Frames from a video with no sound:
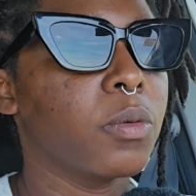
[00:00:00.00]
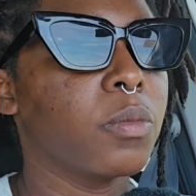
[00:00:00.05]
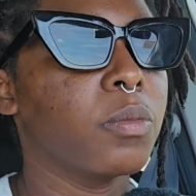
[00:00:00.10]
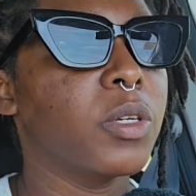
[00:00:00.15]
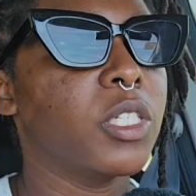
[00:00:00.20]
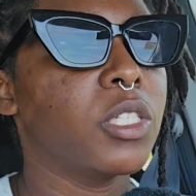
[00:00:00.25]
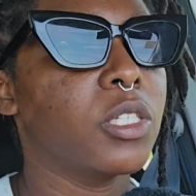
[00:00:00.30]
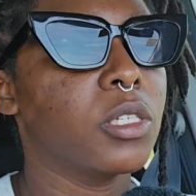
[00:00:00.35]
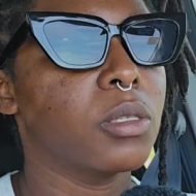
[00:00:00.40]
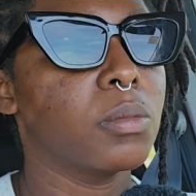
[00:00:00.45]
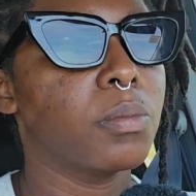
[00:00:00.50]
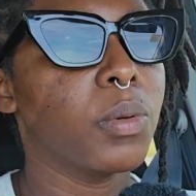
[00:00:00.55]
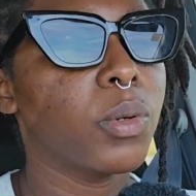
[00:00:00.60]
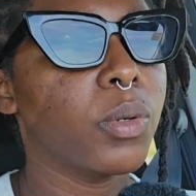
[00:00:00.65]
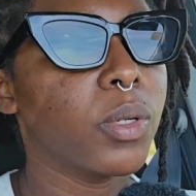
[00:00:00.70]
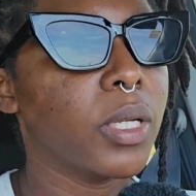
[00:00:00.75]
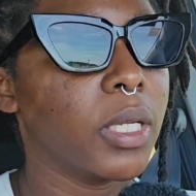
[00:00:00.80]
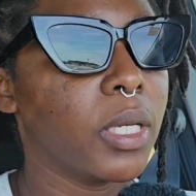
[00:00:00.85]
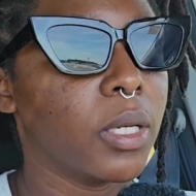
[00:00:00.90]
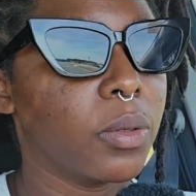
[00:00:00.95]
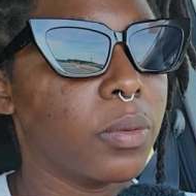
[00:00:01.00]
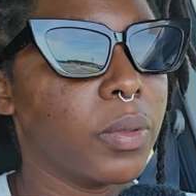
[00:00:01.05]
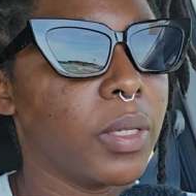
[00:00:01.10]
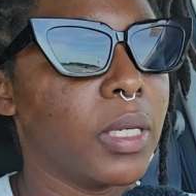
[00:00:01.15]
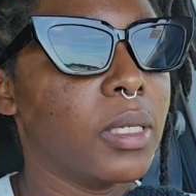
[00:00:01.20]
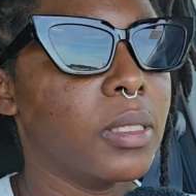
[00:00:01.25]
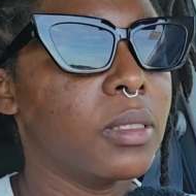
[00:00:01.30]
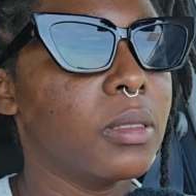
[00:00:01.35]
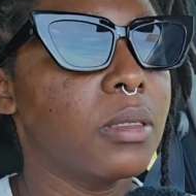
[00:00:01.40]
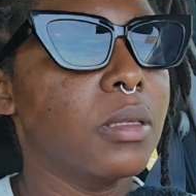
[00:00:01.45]
which is both
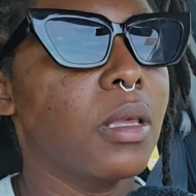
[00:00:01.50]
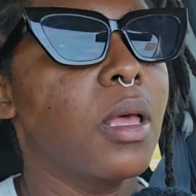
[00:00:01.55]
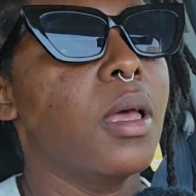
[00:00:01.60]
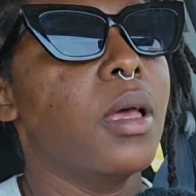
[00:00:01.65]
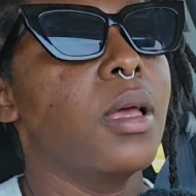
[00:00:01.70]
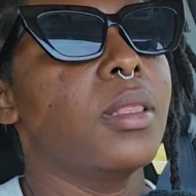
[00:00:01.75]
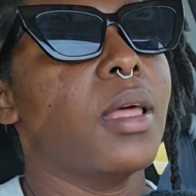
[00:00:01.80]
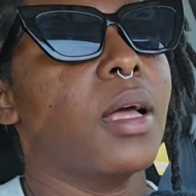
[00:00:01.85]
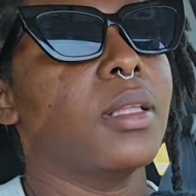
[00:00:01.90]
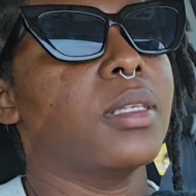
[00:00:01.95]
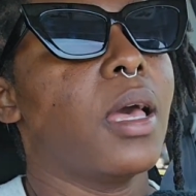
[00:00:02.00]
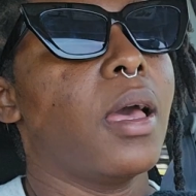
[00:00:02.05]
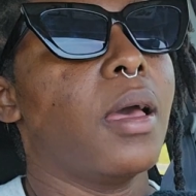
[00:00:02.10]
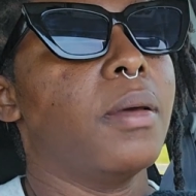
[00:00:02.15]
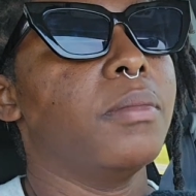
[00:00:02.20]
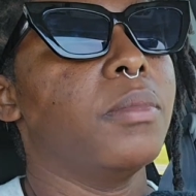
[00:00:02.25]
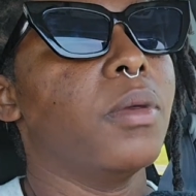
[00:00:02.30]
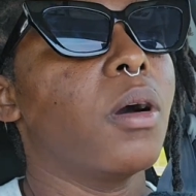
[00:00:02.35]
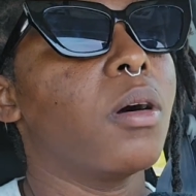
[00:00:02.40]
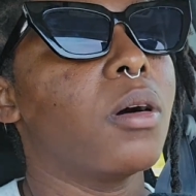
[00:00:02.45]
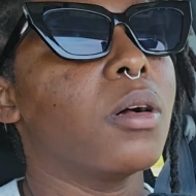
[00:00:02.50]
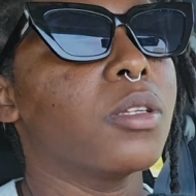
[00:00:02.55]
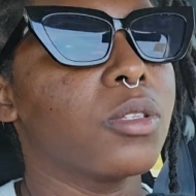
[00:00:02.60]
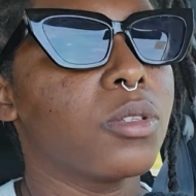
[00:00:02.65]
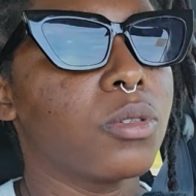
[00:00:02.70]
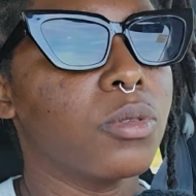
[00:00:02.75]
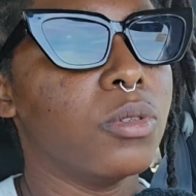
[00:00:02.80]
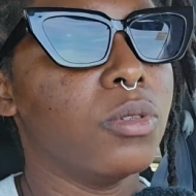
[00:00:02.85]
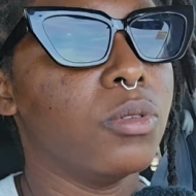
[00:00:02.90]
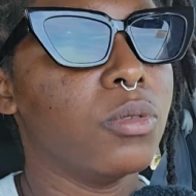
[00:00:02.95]
liquids that I'm
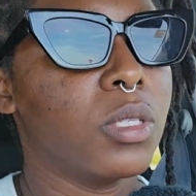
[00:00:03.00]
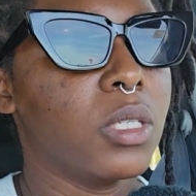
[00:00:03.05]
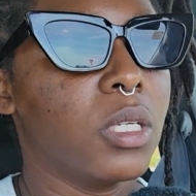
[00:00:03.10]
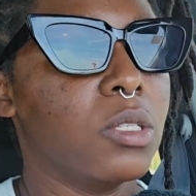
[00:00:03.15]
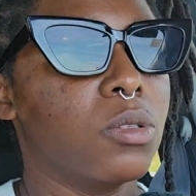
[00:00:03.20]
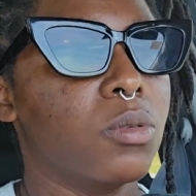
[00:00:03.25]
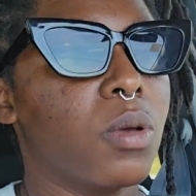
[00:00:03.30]
also using.